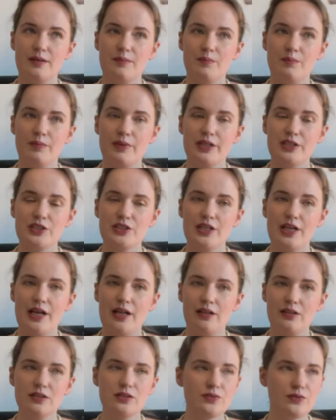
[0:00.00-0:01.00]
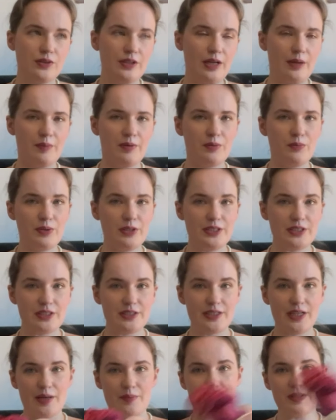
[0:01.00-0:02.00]
much else for them in winter
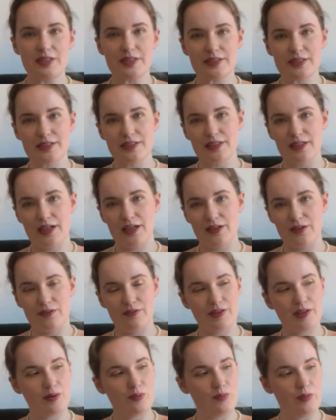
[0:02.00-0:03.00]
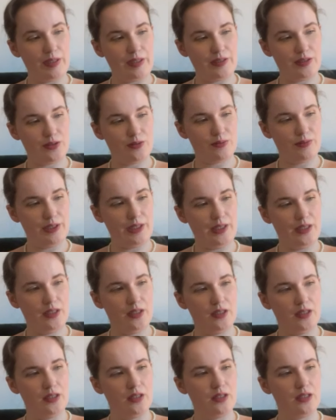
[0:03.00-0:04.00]
time. And this is a kind of like wintry
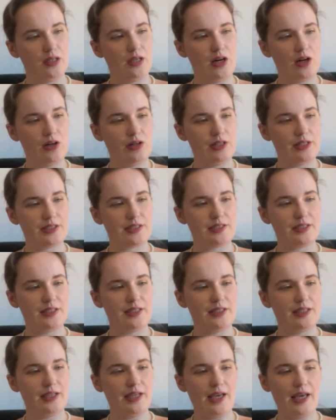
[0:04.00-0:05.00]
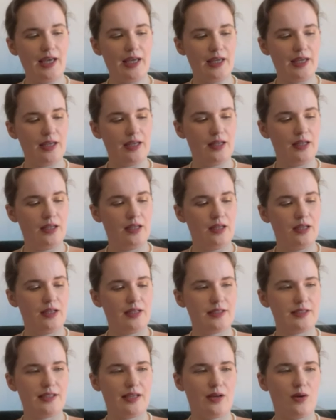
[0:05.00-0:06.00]
yarn. It's DK.
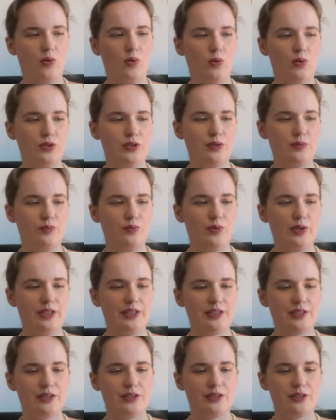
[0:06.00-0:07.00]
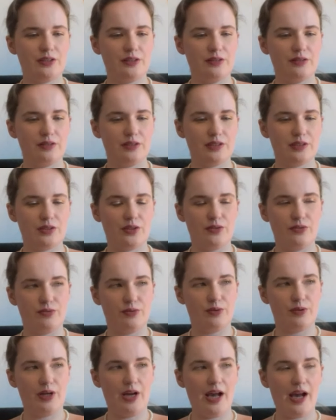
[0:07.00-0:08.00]
It's like autumn, winter. It's good
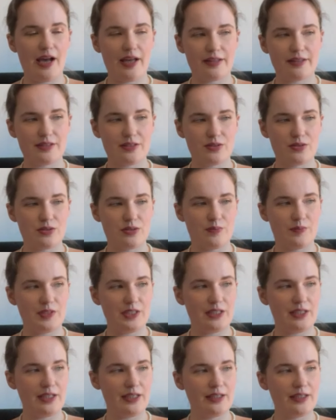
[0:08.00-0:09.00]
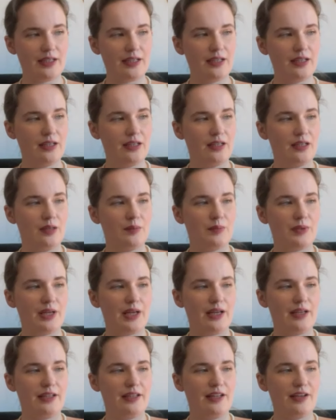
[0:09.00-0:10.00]
for hats or something like that. But
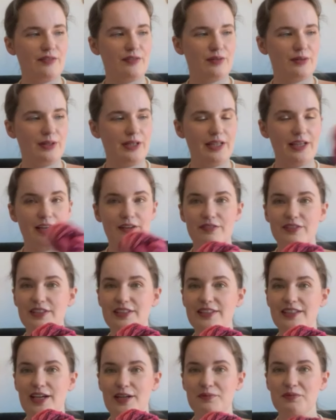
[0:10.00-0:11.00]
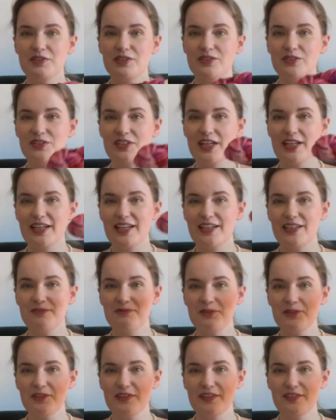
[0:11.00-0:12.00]
I never really have the time to do that
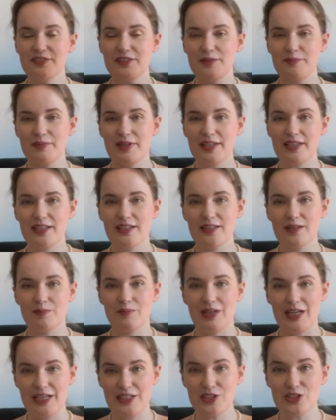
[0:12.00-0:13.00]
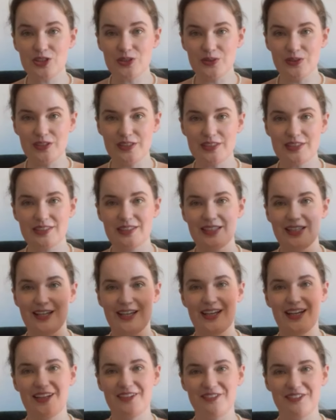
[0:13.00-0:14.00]
anymore if I'm making them lace shawls
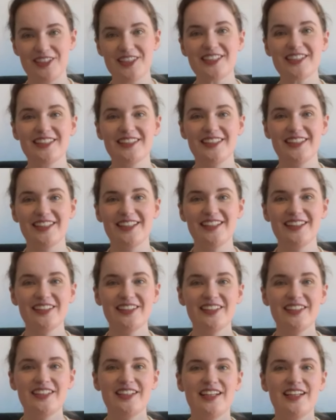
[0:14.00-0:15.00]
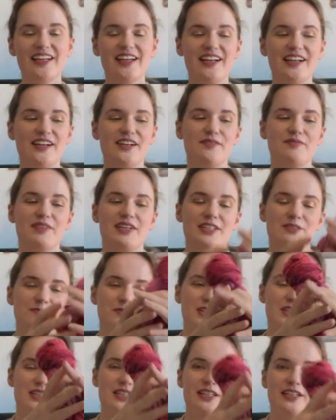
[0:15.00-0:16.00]
every single year.
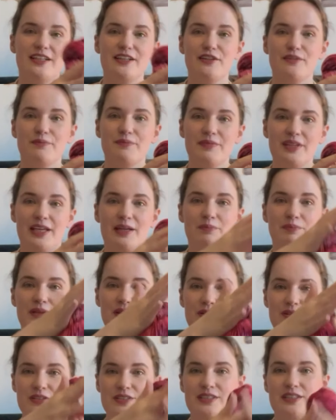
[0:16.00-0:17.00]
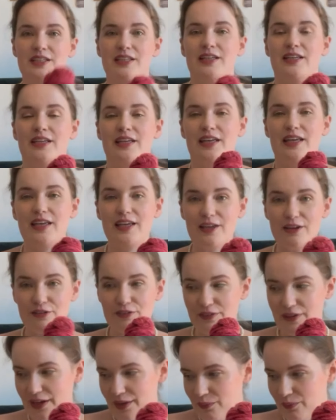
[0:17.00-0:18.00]
Especially like because
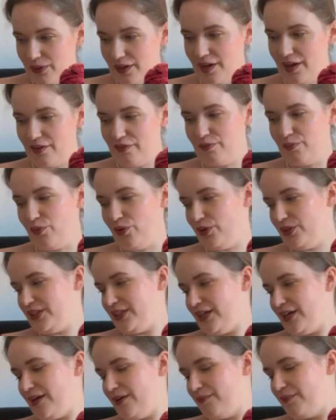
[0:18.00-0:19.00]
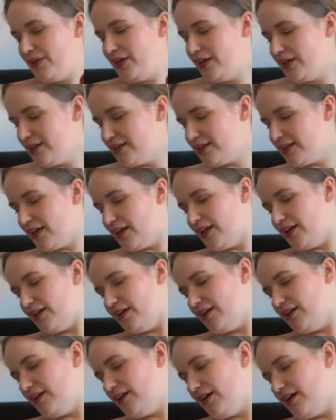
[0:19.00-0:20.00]
if I would have more time,
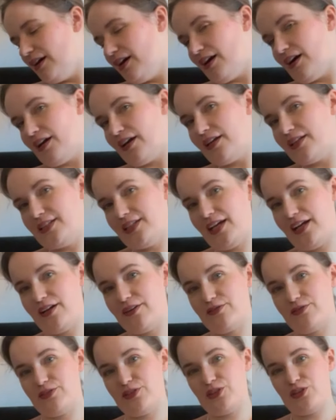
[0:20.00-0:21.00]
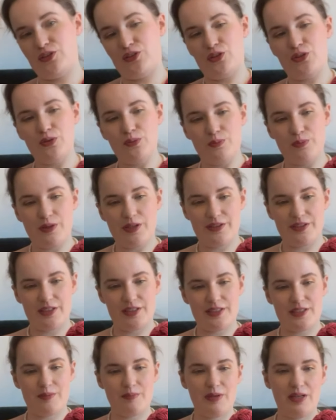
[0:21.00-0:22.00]
then I have two
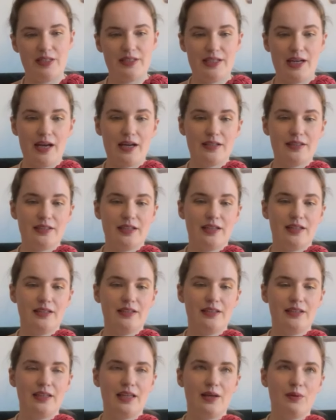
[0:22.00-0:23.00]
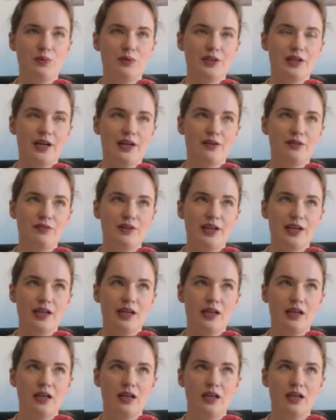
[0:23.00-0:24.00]
brothers and my dad, and they would kind of
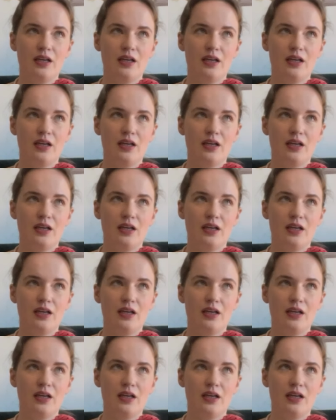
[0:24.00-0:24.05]
like